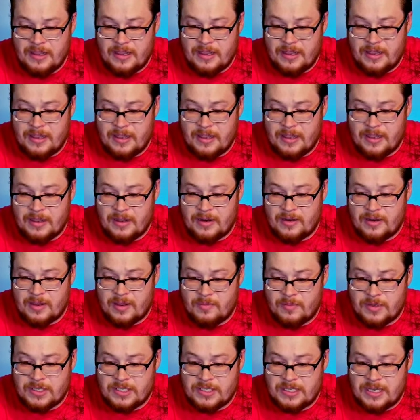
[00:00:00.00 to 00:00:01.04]
And
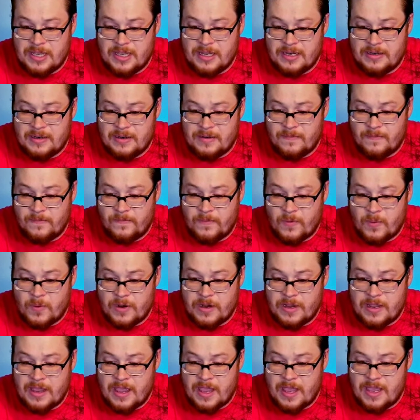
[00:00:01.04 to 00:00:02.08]
can we see it?
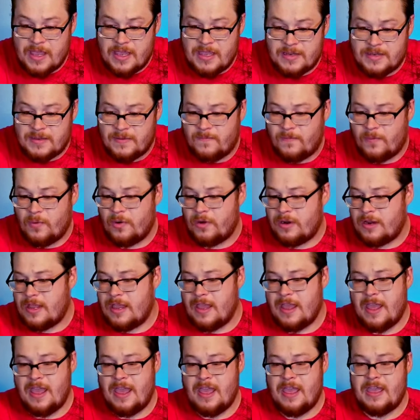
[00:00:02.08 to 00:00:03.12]
48?
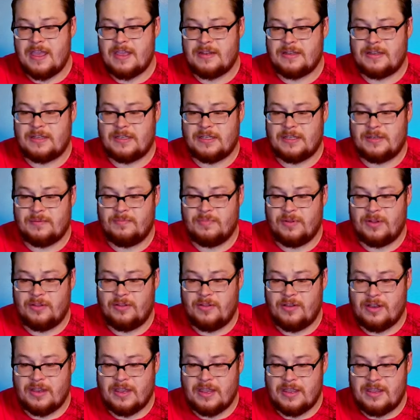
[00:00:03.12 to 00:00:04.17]
48! But
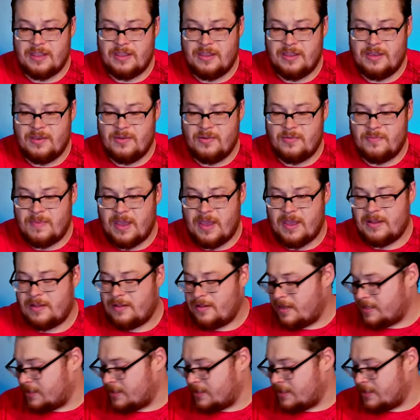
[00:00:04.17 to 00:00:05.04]
look at you, man.